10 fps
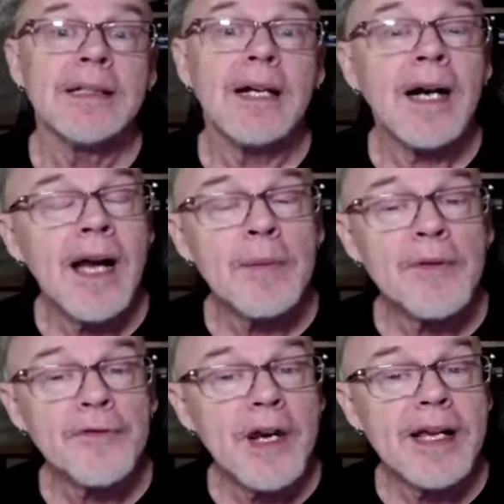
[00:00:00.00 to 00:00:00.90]
I'm
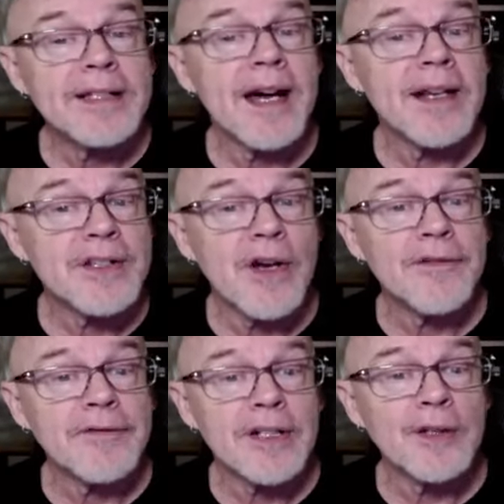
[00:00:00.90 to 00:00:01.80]
afraid that is
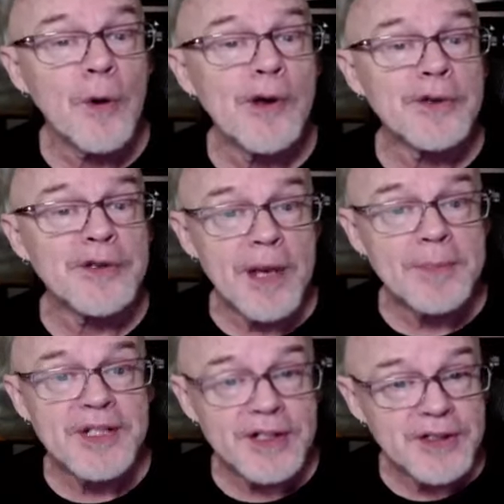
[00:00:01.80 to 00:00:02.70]
often a loyal
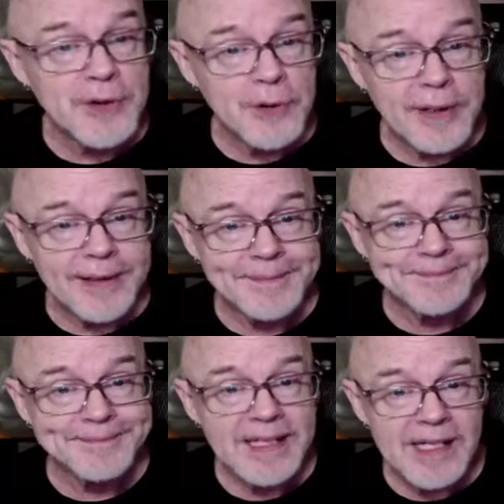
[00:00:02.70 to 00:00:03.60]
subject's duty
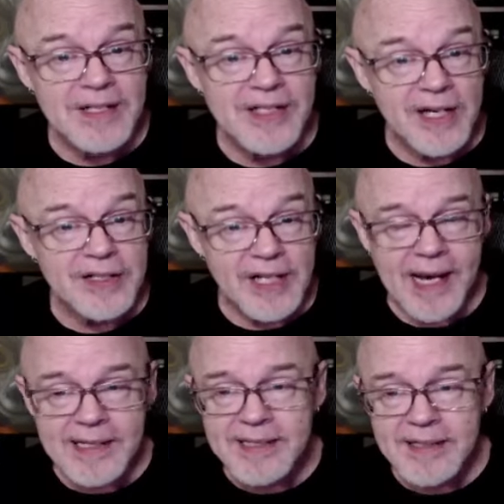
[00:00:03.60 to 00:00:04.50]
in such
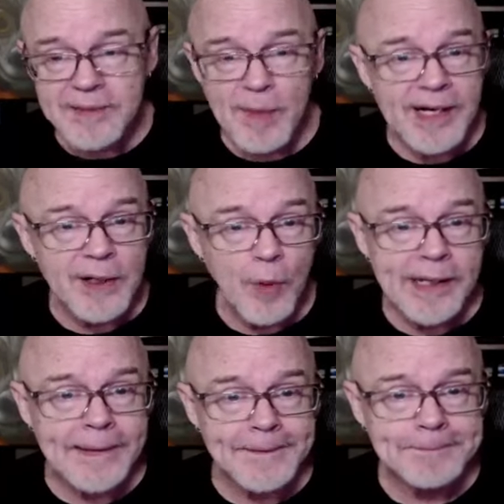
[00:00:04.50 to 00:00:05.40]
cases, my
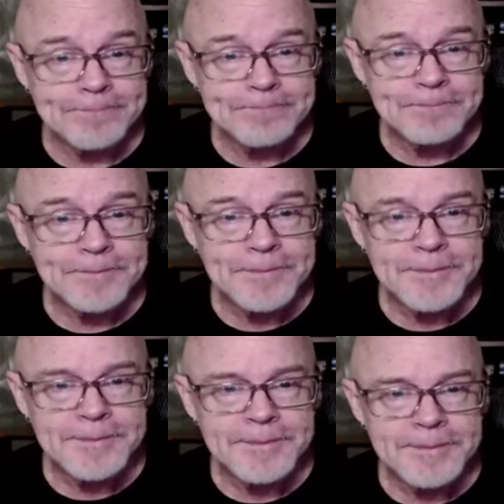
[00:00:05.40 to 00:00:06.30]
queen.
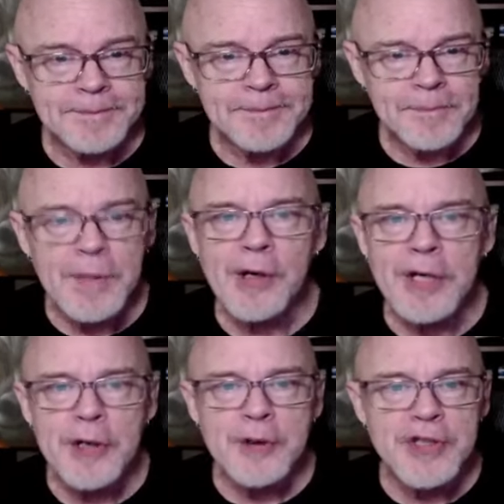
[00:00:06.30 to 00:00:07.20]
Mary
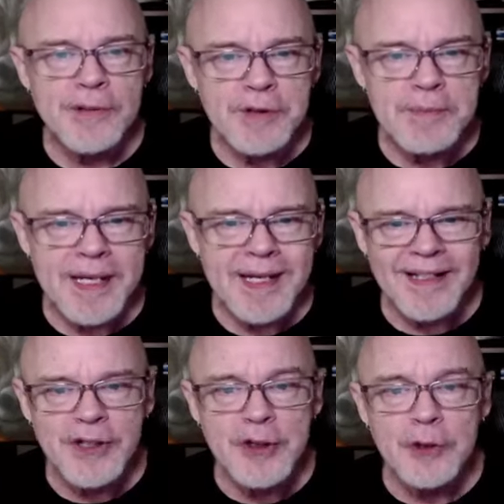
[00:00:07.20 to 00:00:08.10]
knew she was being
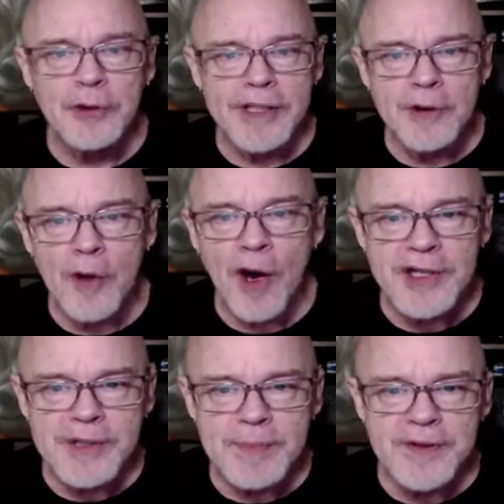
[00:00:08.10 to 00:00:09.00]
unduly
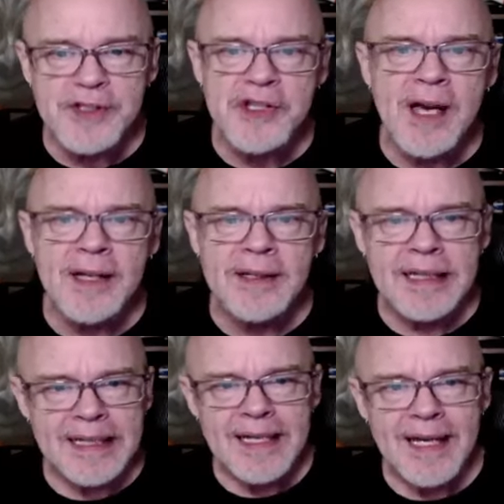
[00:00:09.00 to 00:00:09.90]
cross, but the sun
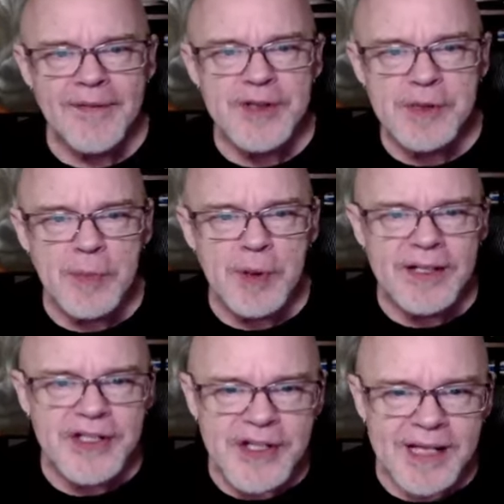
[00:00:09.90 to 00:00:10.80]
and the spring
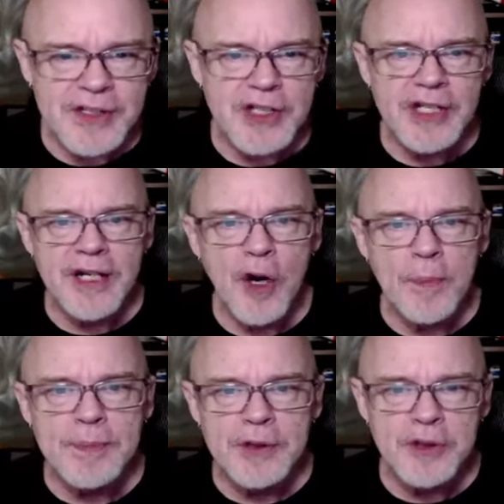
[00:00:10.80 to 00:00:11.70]
scents she had
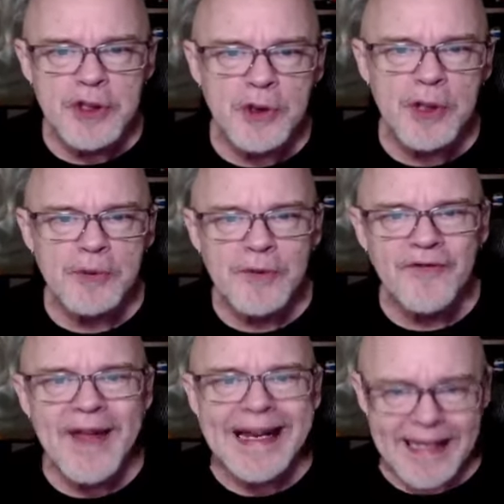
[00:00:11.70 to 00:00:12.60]
hoped to enjoy were
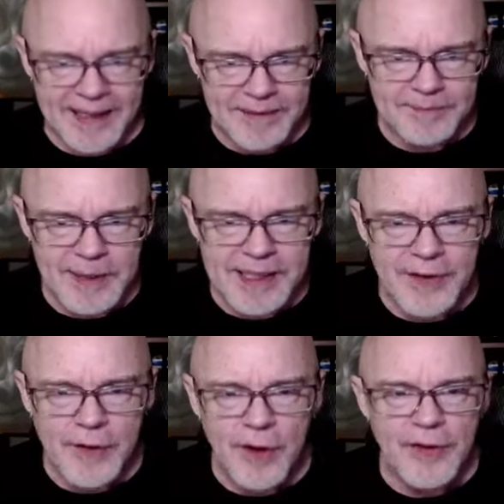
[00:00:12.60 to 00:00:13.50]
fading
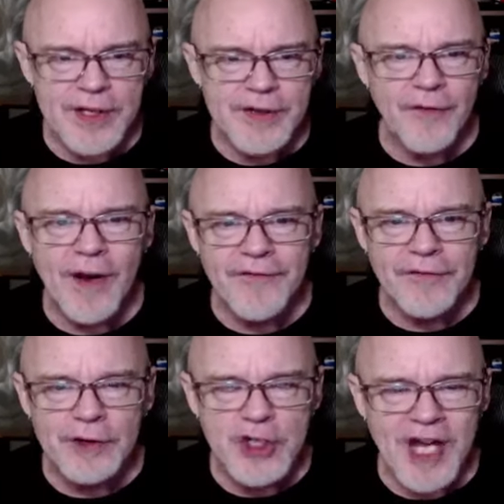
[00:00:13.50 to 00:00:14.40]
beneath all these
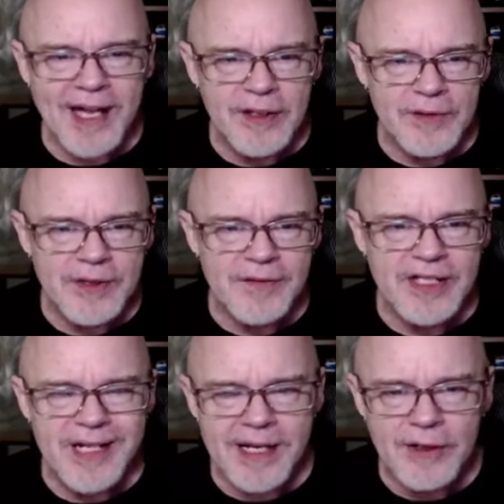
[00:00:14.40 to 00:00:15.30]
fretful shadows of
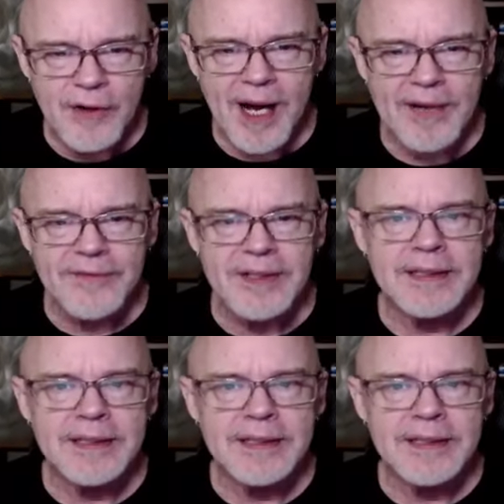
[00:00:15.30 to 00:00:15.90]
statecraft.